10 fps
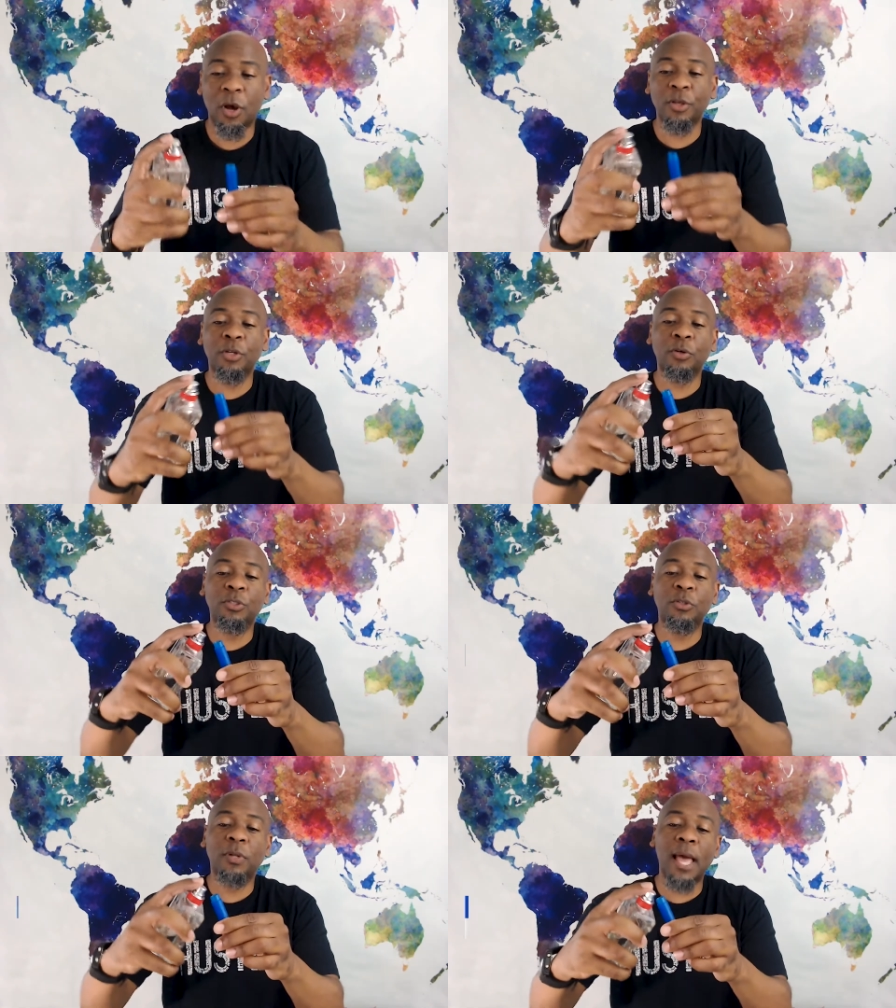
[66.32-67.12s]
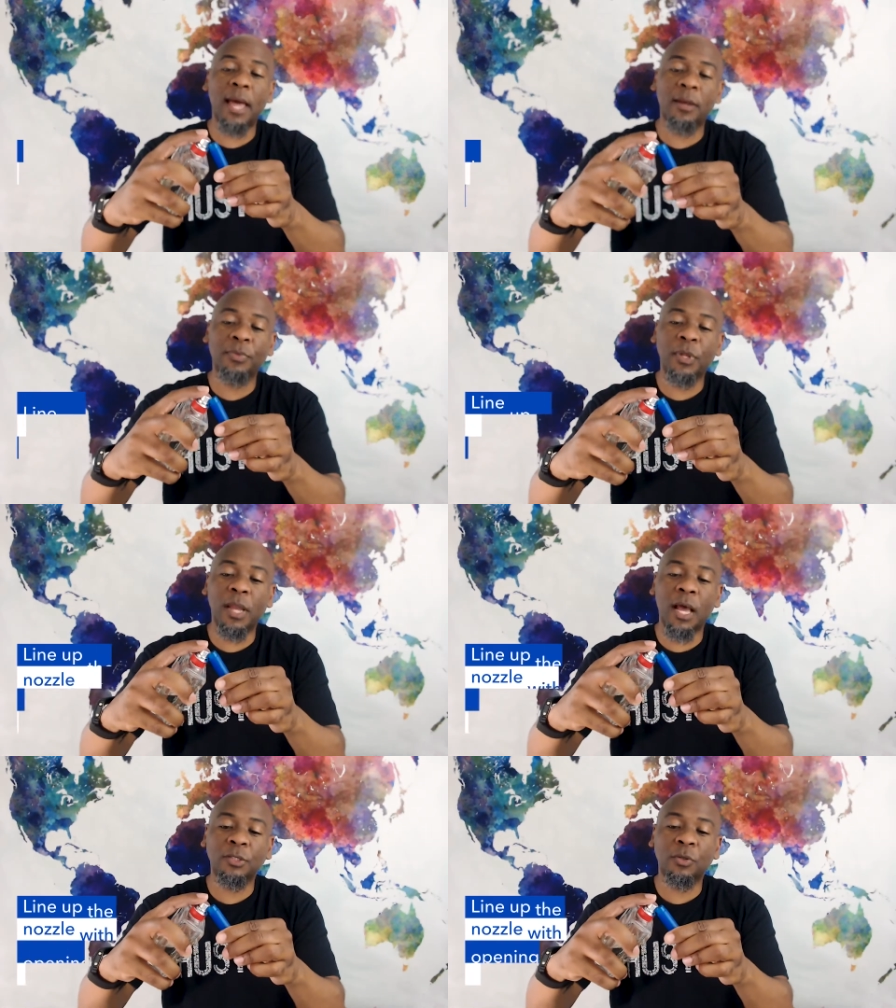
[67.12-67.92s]
all you do is you line up the
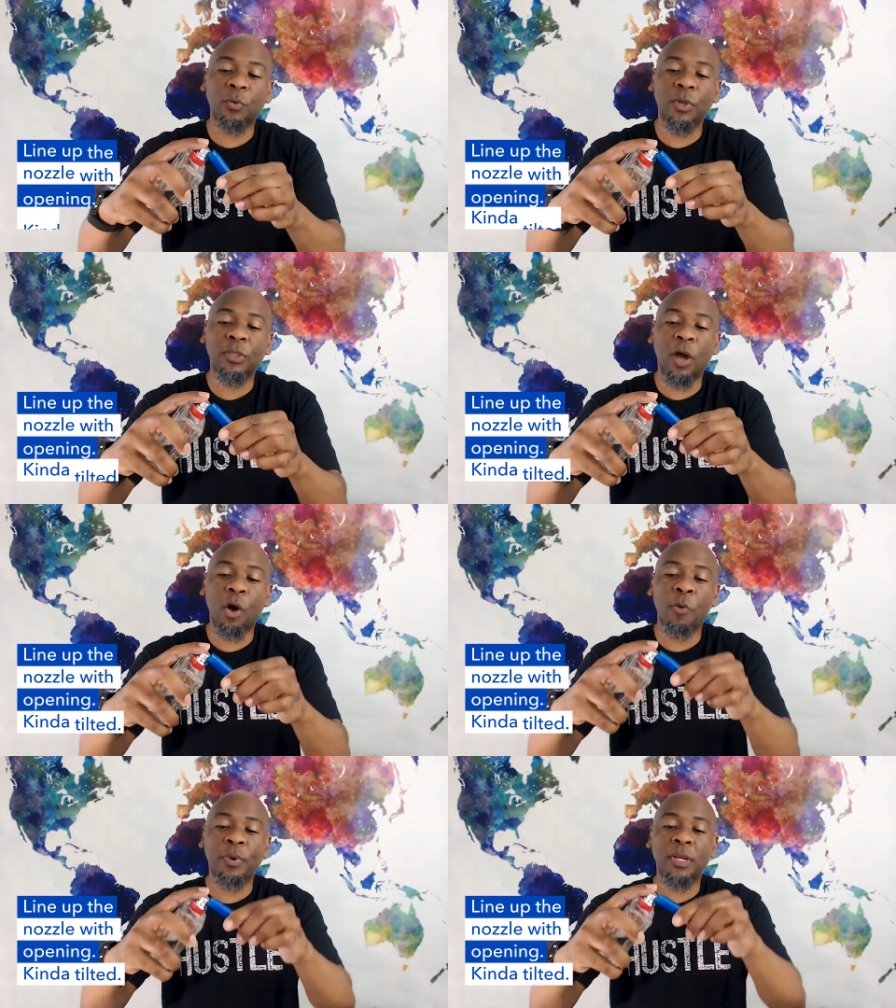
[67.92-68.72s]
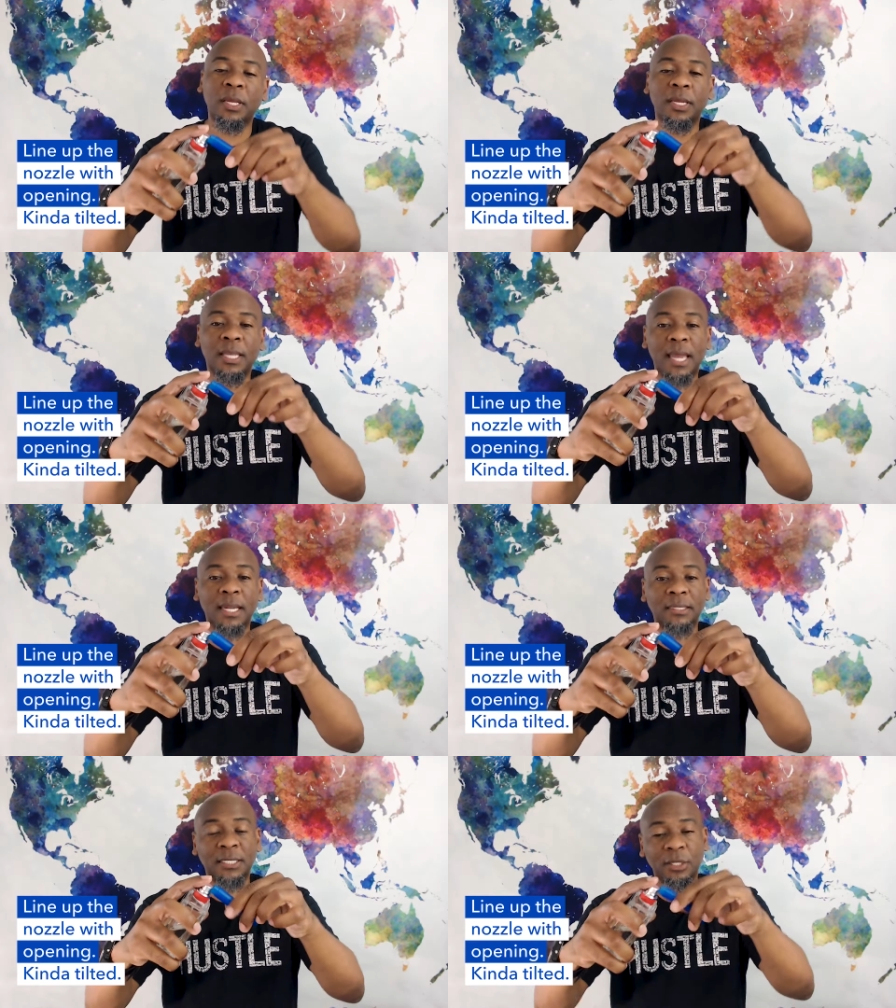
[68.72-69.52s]
nozzle with the opening, kind
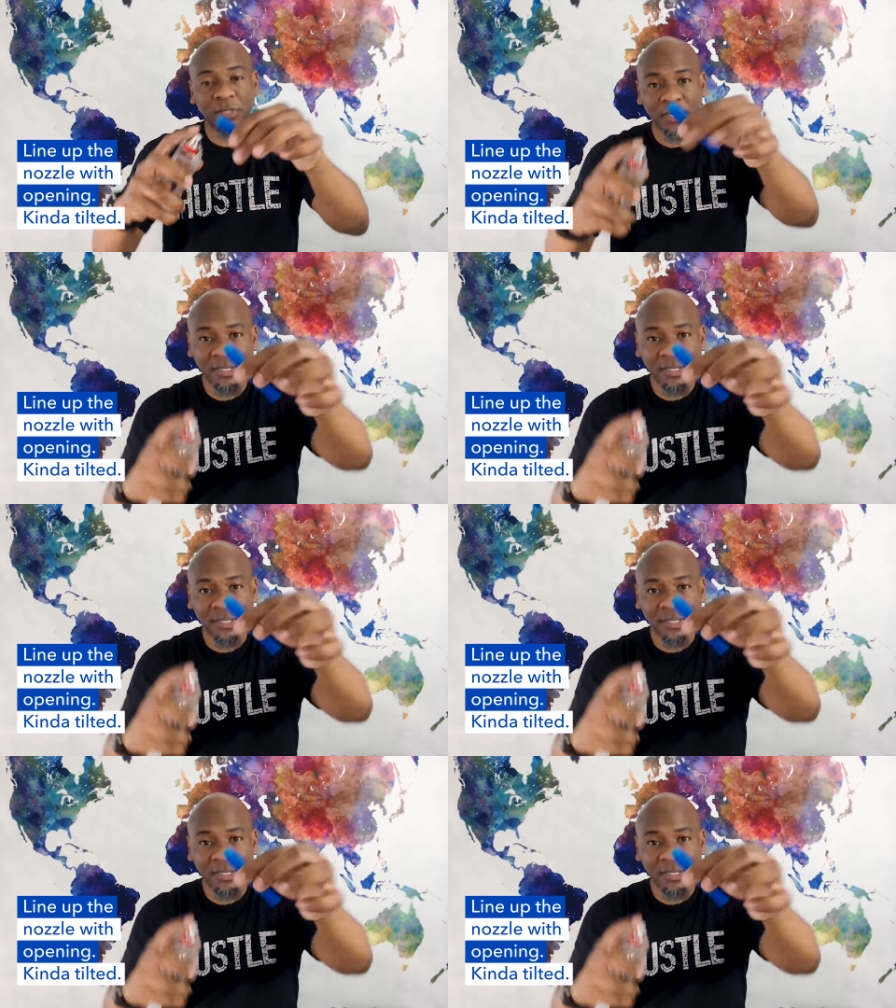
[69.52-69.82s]
of tilt it.